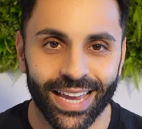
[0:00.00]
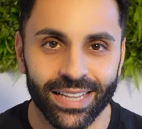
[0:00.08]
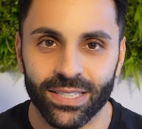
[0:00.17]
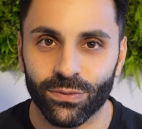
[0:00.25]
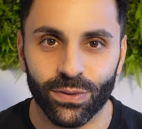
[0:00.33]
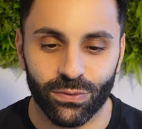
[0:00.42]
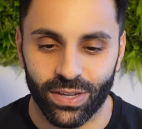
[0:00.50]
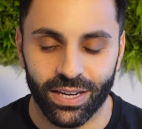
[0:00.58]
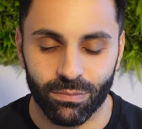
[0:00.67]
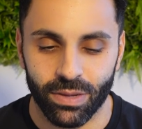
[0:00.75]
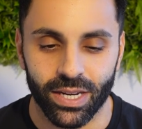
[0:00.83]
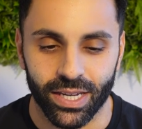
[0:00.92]
10 to
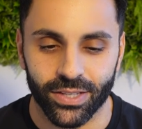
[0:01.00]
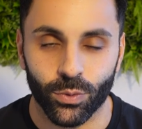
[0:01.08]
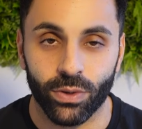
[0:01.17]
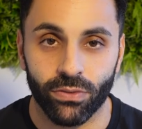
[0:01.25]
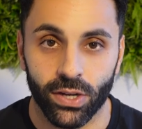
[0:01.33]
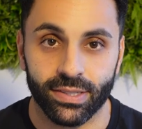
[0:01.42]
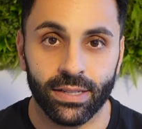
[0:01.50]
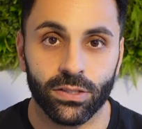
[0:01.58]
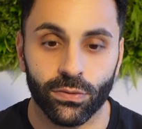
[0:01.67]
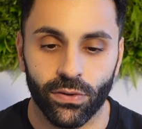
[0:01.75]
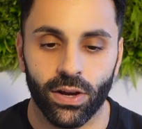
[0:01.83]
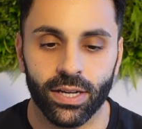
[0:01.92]
15 minutes, we've
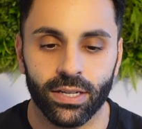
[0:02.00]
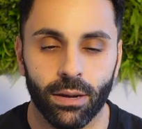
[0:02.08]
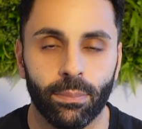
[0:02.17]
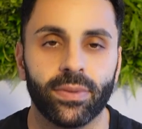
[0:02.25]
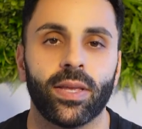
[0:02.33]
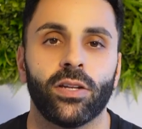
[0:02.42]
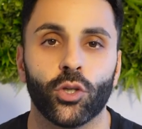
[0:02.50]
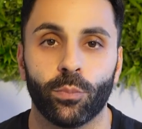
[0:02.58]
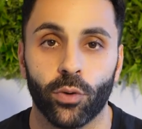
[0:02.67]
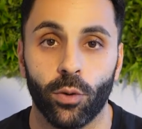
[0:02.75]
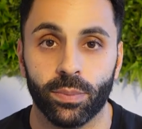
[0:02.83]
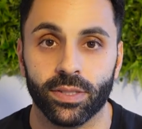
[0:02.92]
identified a potential
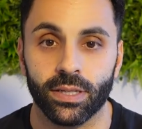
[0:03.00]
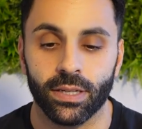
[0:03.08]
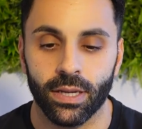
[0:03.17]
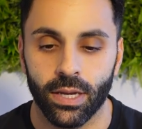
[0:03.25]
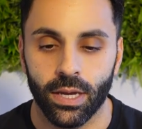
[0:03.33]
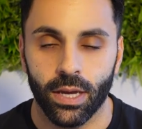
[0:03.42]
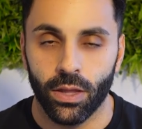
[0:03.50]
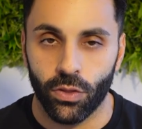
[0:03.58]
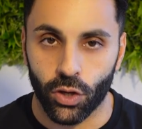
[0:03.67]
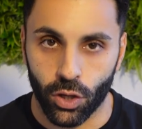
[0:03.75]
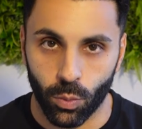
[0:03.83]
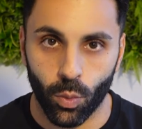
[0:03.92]
property
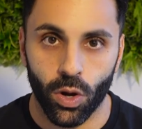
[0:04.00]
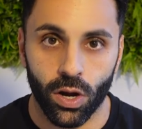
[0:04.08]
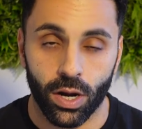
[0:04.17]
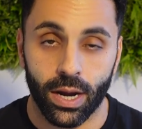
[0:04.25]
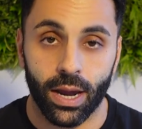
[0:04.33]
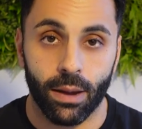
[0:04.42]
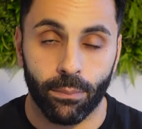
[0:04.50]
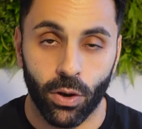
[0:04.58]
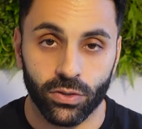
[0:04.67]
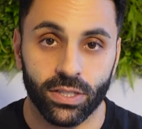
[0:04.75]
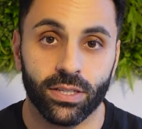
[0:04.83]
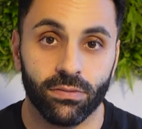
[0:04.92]
that can work
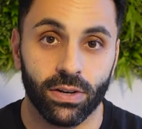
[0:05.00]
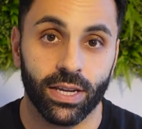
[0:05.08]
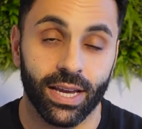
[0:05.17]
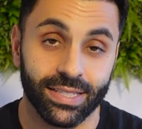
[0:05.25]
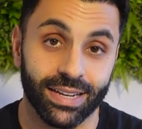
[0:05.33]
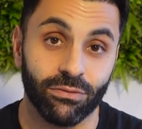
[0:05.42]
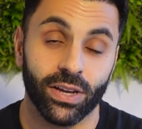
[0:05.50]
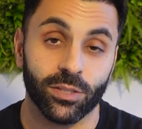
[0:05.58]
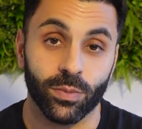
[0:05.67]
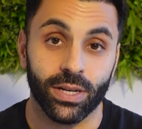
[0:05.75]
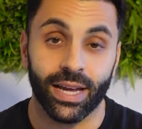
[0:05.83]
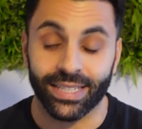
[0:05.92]
positively as an
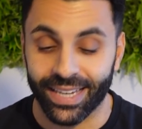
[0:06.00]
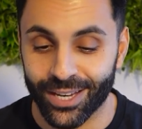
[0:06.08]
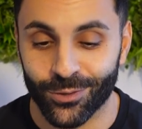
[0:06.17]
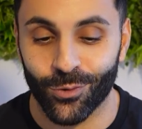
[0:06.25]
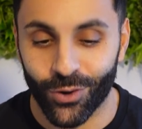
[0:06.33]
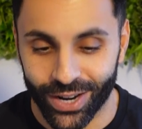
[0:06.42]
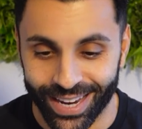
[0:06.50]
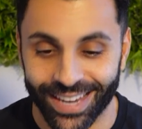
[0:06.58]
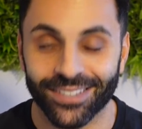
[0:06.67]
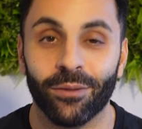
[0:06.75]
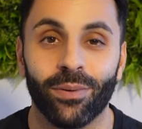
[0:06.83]
investment. And guess what? It is a